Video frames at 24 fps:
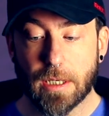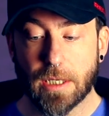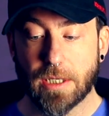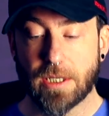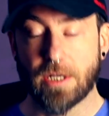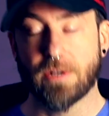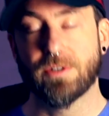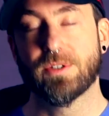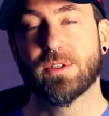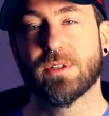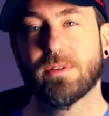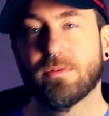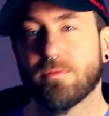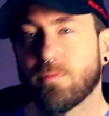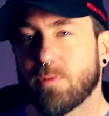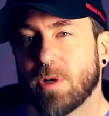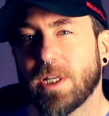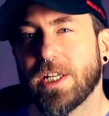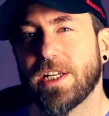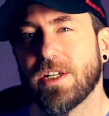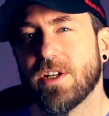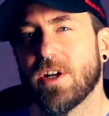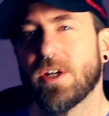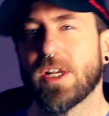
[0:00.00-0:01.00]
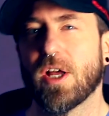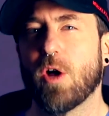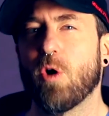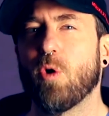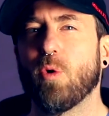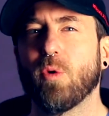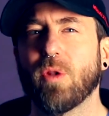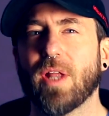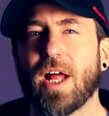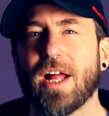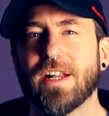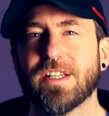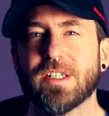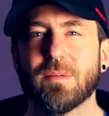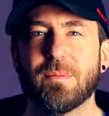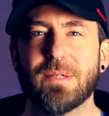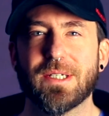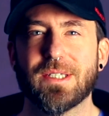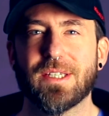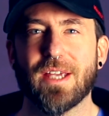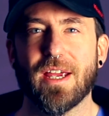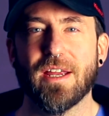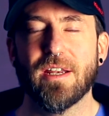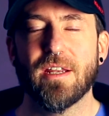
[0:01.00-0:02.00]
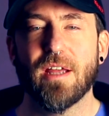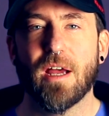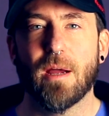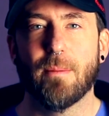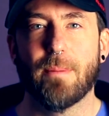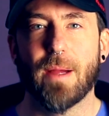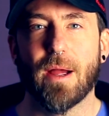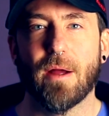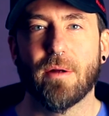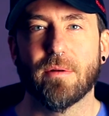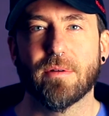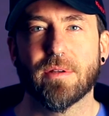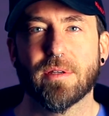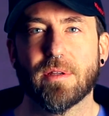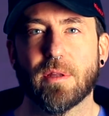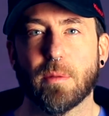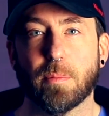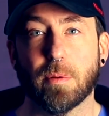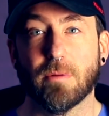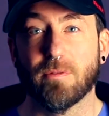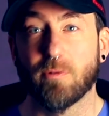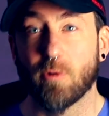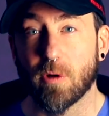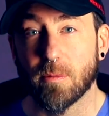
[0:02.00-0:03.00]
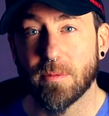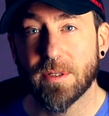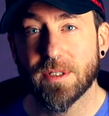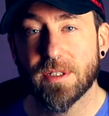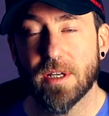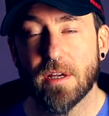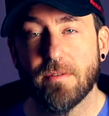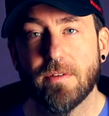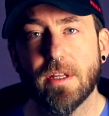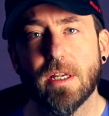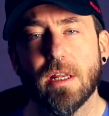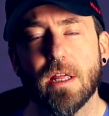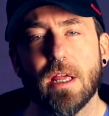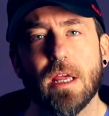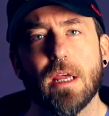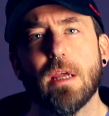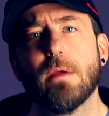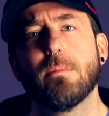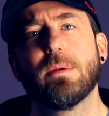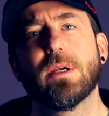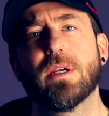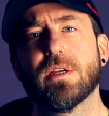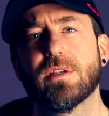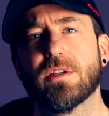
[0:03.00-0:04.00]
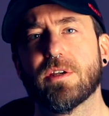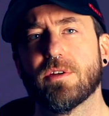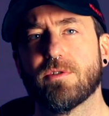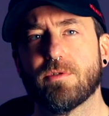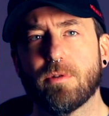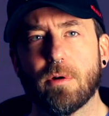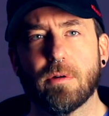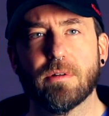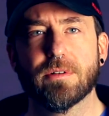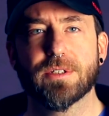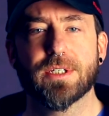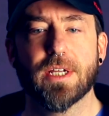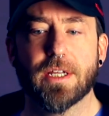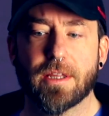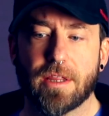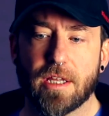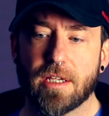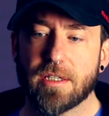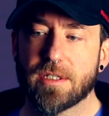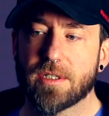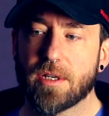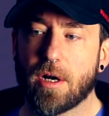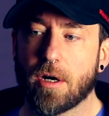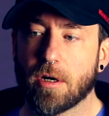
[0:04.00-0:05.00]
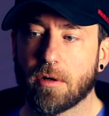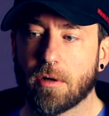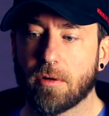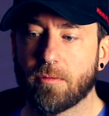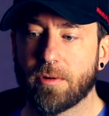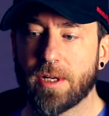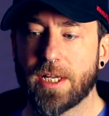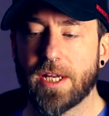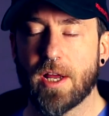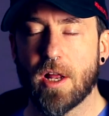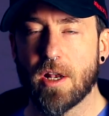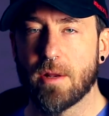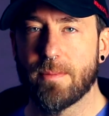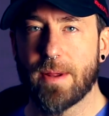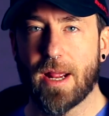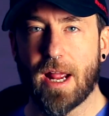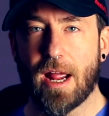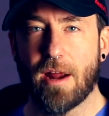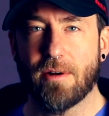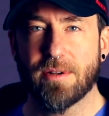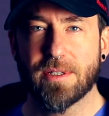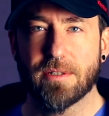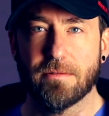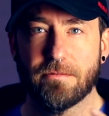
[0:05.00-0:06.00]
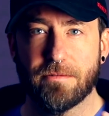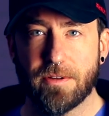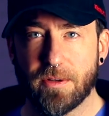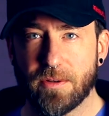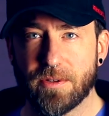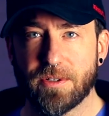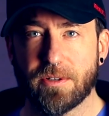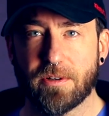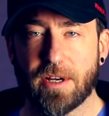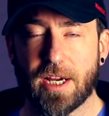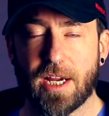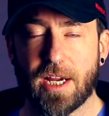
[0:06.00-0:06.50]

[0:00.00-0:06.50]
there's really not a whole lot to be said about the performance of it, because controllers like this are really all about how does it feel in your